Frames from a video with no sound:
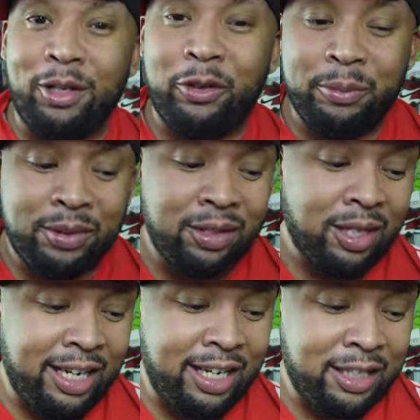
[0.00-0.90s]
Mahomes,
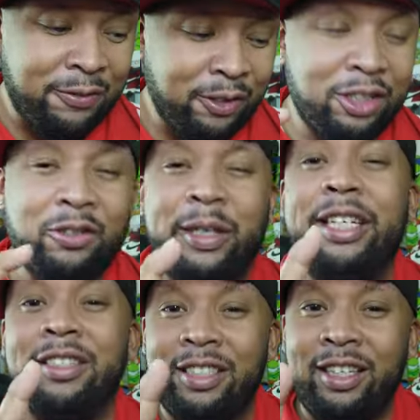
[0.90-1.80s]
in his first three
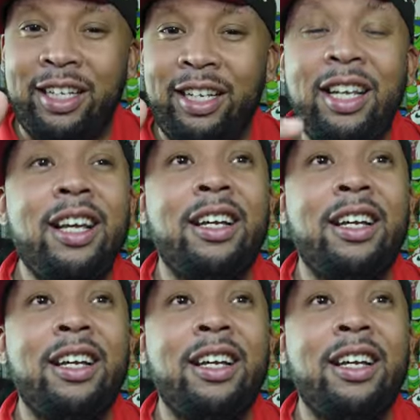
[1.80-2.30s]
years in the league,